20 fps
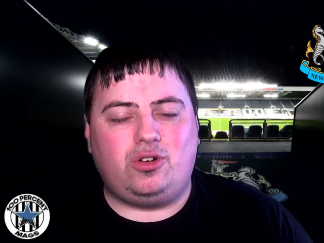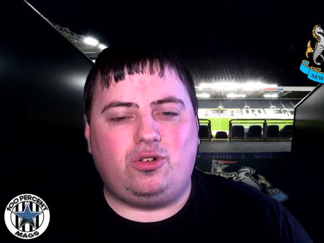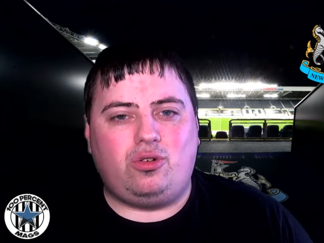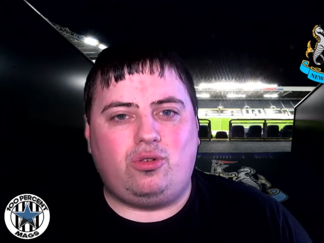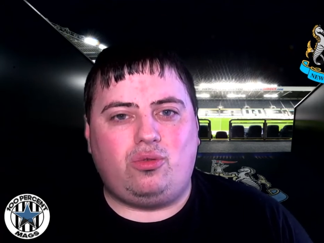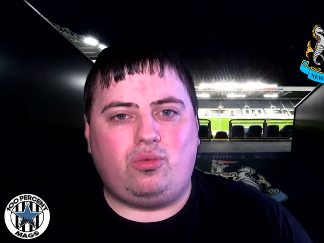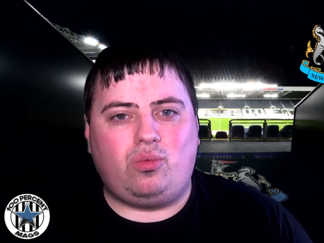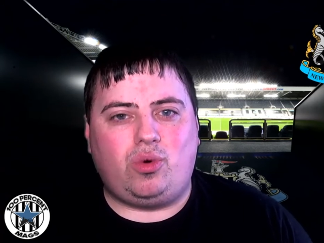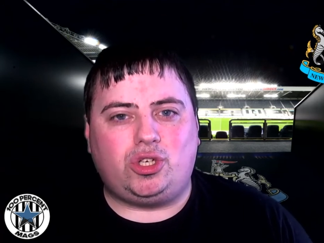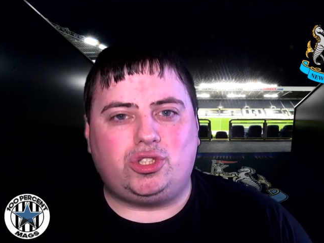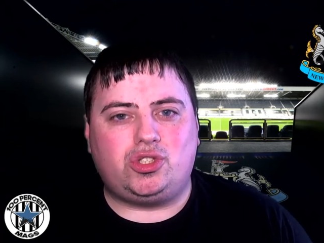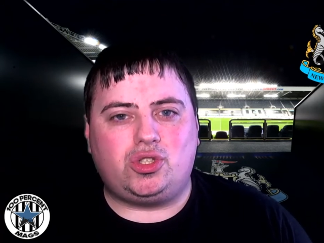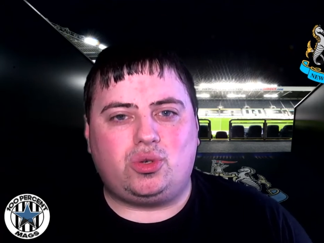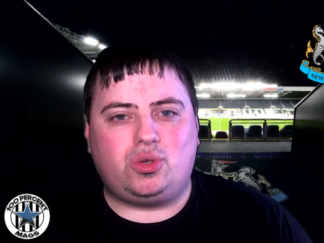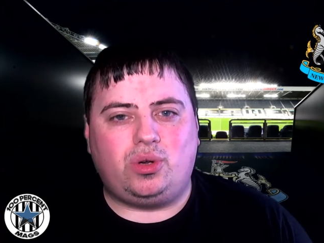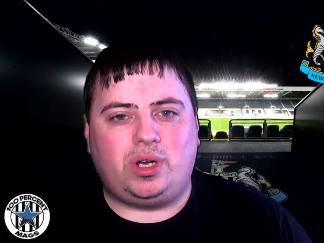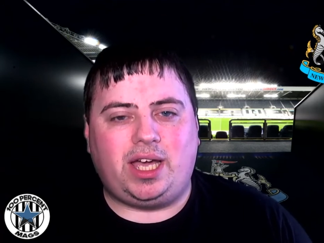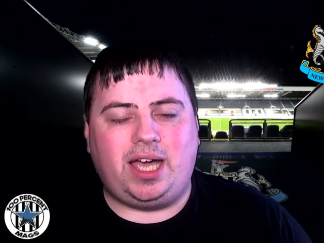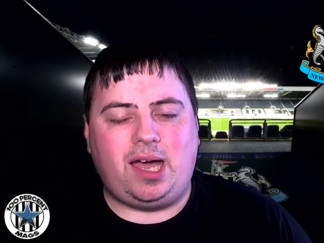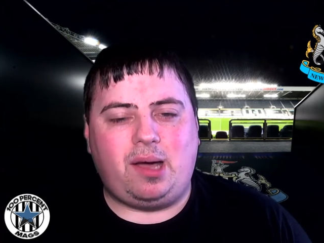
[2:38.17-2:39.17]
what's
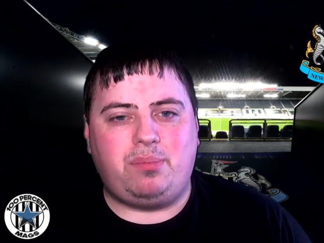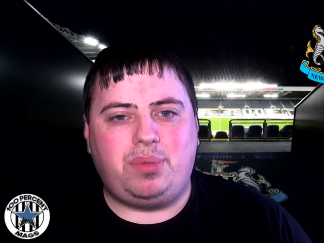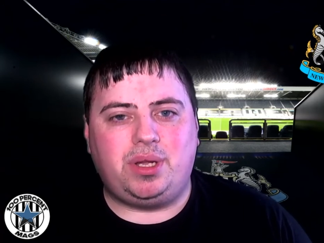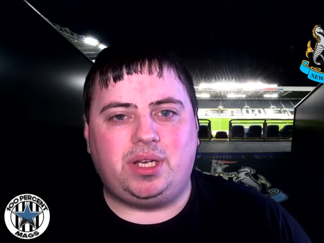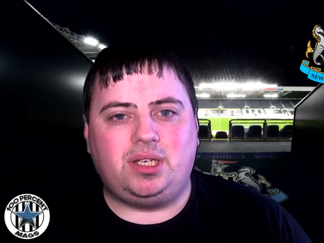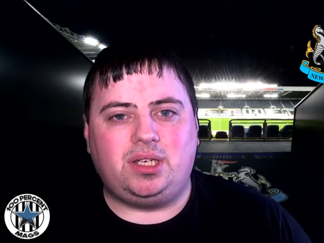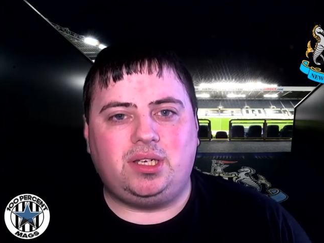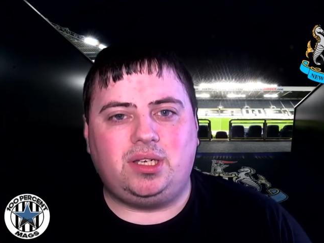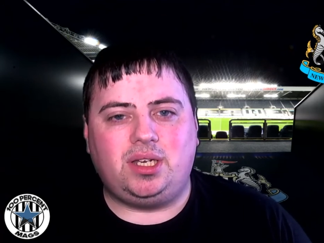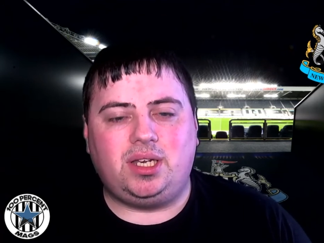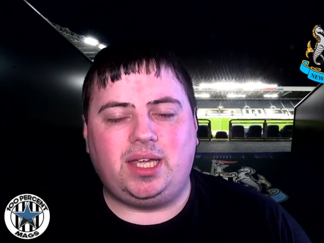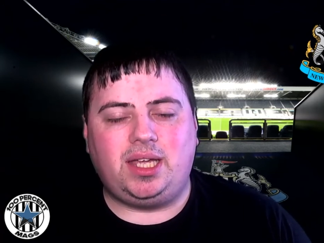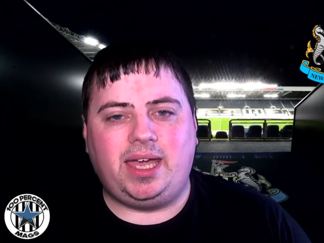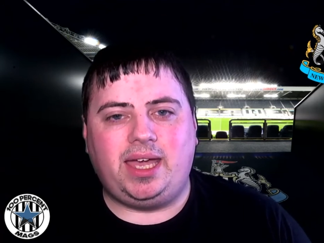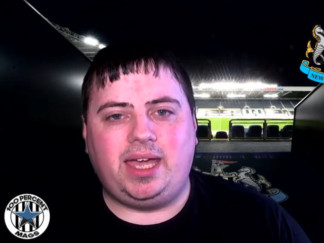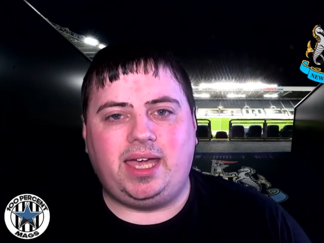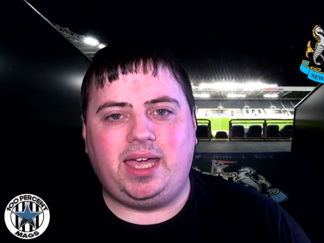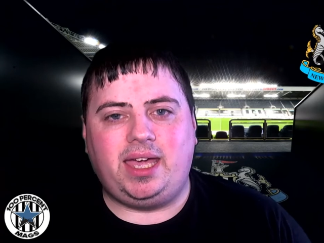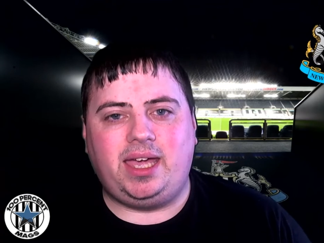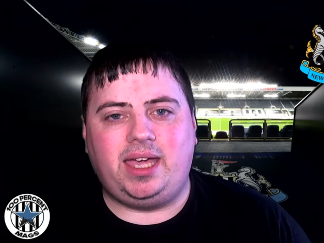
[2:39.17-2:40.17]
going to happen
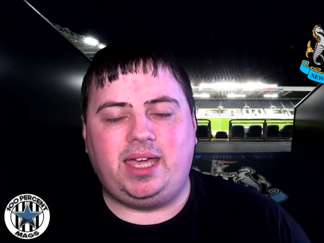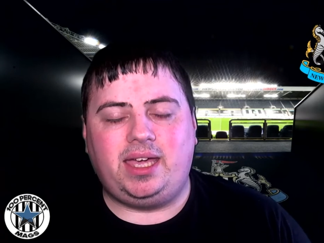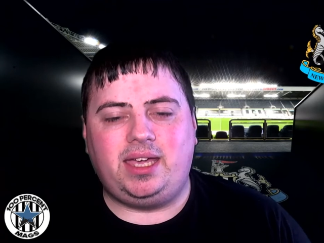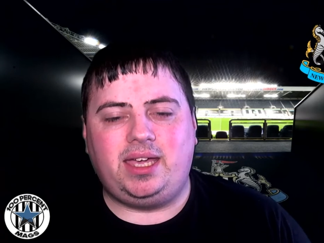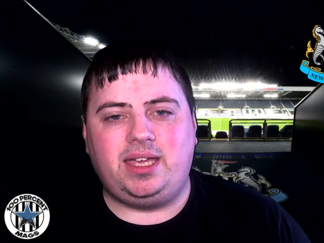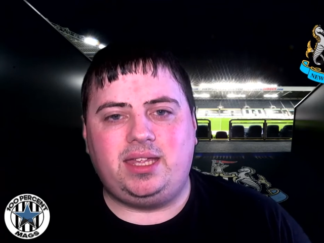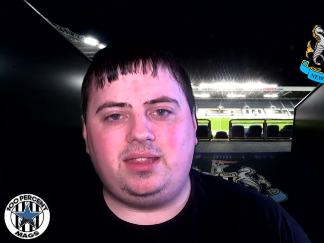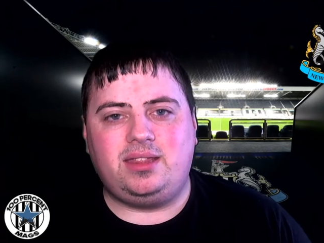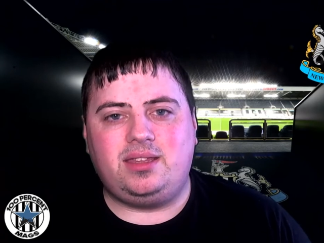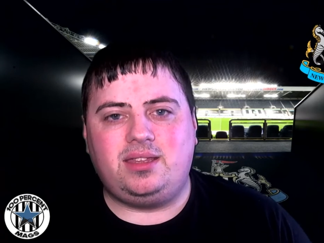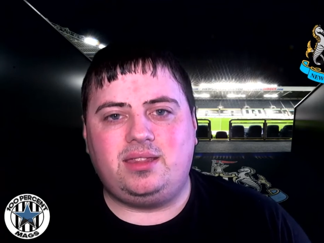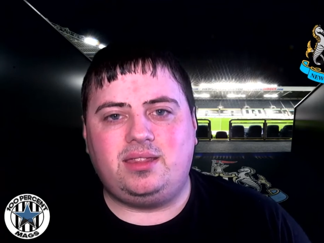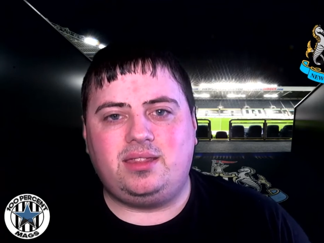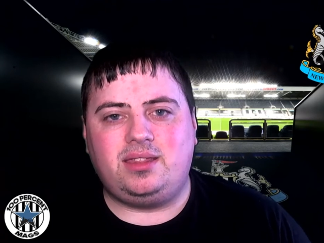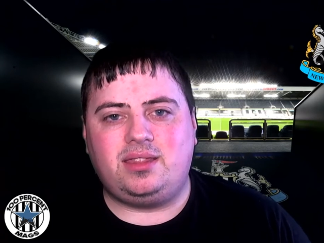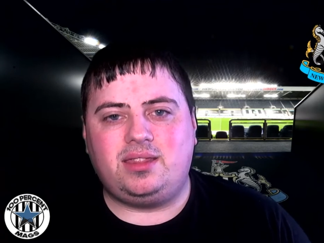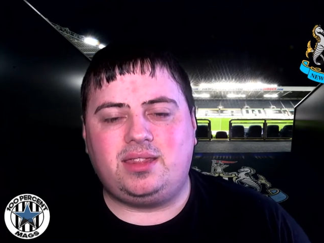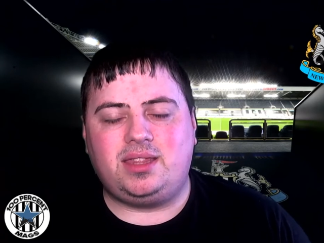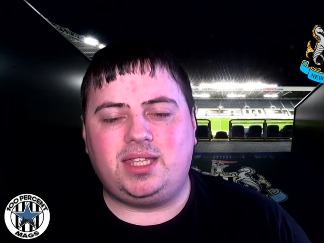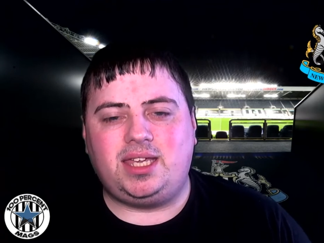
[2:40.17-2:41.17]
in
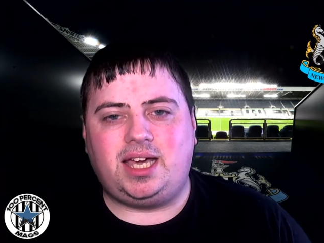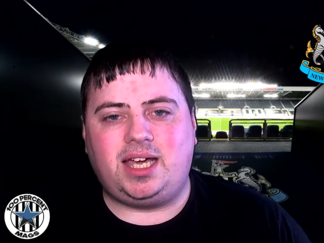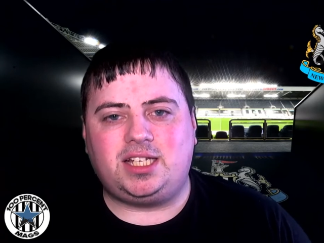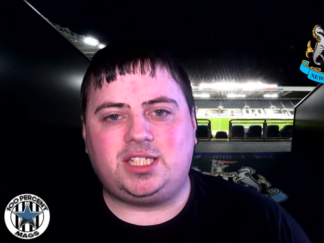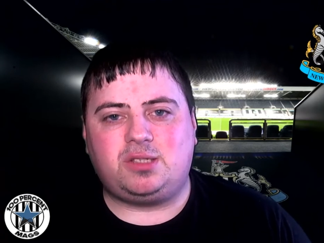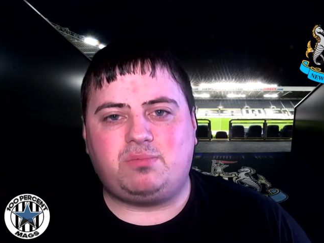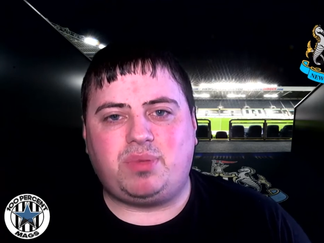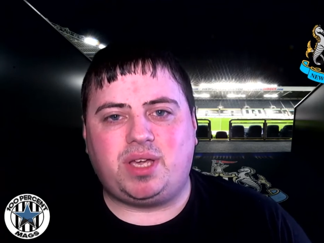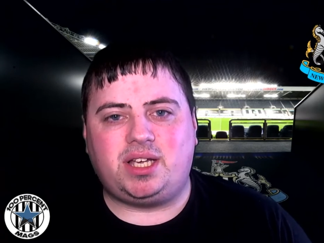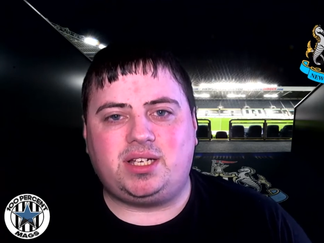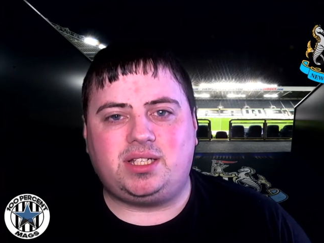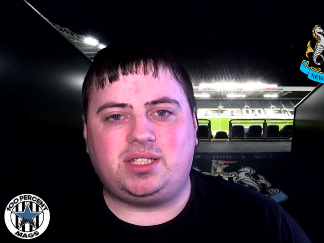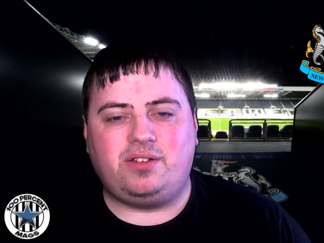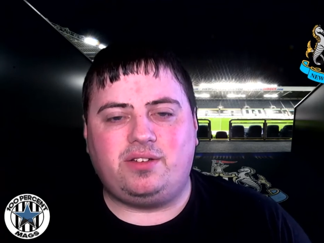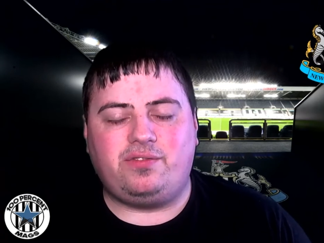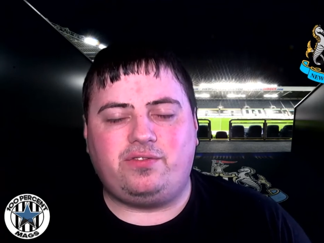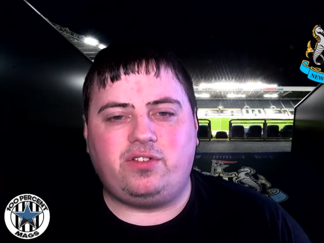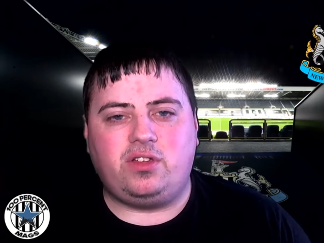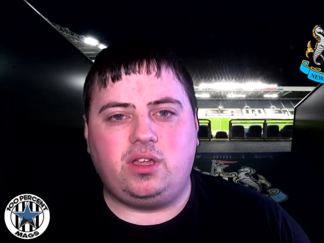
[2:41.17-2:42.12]
the aspect of